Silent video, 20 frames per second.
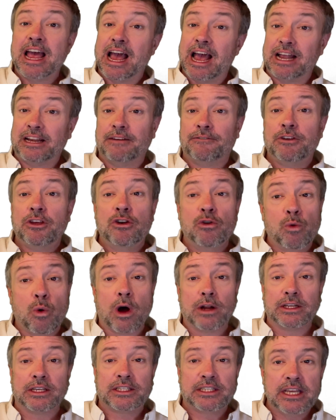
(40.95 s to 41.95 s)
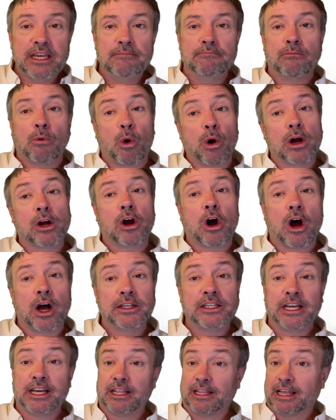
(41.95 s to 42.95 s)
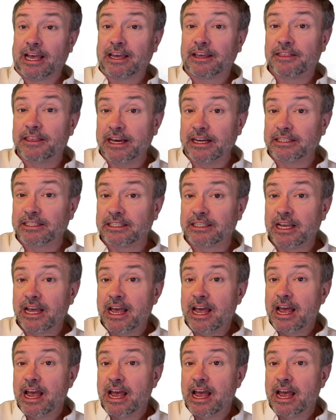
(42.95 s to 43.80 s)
And if you want to see more content like this